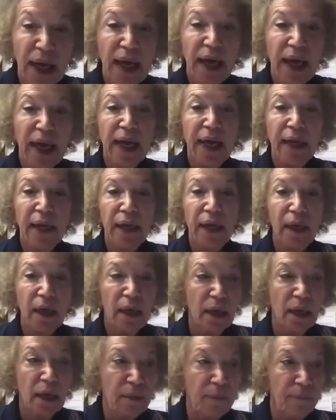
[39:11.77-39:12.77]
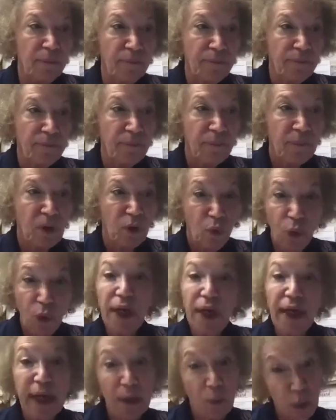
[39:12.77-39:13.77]
and
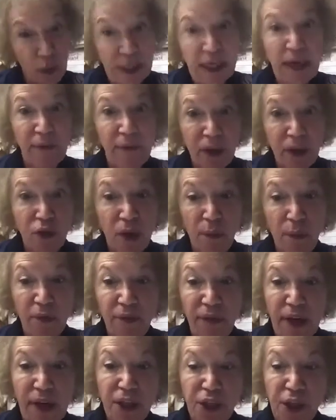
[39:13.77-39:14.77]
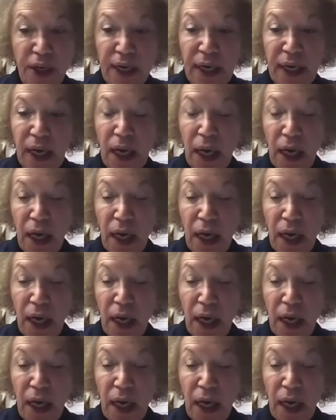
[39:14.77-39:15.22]
really was having trouble functioning.